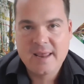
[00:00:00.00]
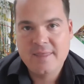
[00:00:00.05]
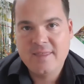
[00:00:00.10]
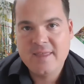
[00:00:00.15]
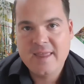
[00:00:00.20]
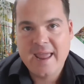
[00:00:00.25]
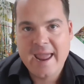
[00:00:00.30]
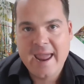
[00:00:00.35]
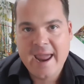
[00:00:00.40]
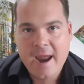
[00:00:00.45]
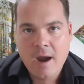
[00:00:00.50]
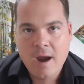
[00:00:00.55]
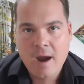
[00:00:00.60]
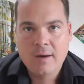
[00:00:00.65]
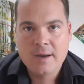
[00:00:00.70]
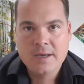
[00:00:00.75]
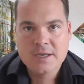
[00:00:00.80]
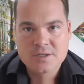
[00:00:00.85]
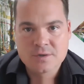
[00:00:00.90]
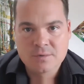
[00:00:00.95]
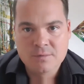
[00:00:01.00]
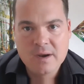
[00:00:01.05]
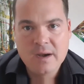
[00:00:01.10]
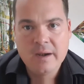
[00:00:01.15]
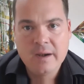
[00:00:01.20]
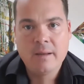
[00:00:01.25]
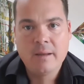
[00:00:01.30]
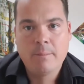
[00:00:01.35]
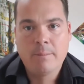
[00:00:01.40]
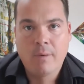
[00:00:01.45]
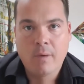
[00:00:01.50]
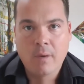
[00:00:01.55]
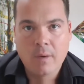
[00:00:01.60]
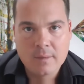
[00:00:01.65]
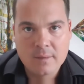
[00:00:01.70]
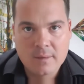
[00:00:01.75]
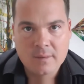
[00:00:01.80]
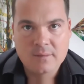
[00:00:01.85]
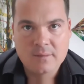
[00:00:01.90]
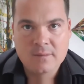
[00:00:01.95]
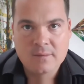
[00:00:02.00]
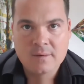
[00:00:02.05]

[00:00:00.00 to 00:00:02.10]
the air is really important.